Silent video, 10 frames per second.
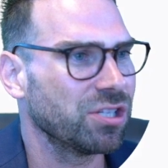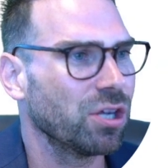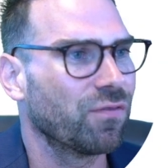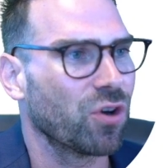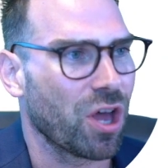
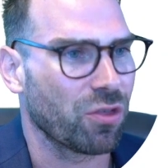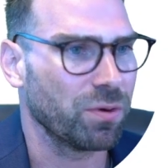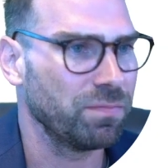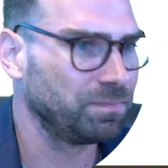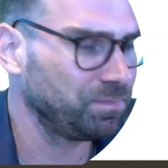look for another
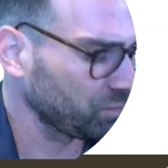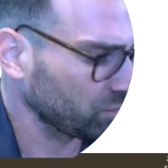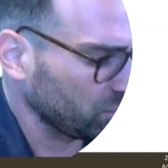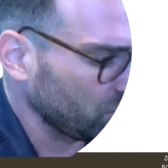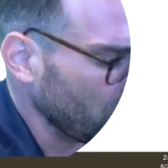one.
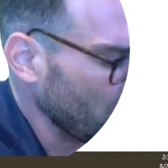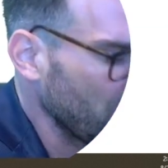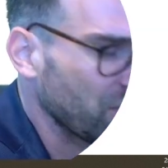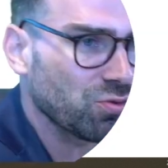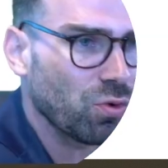
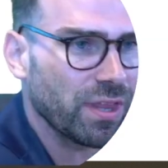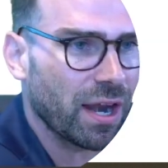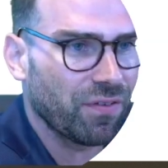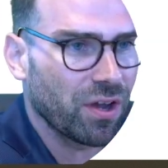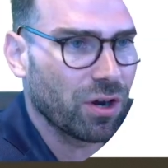And there's one that
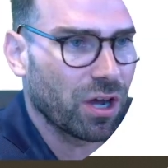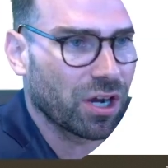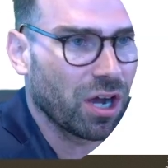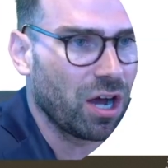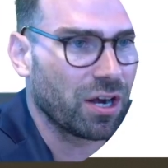I found
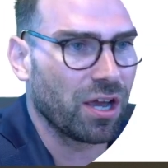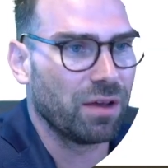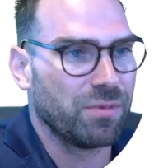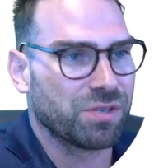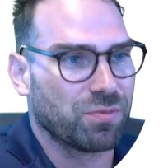on Ghana
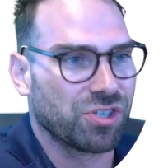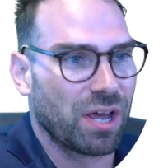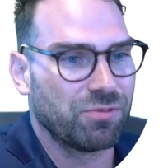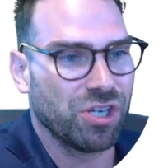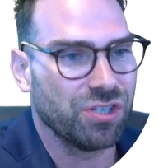
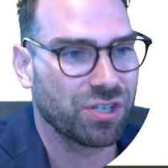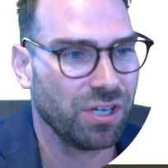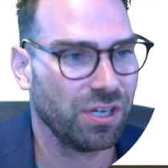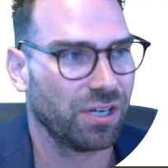misperceptions.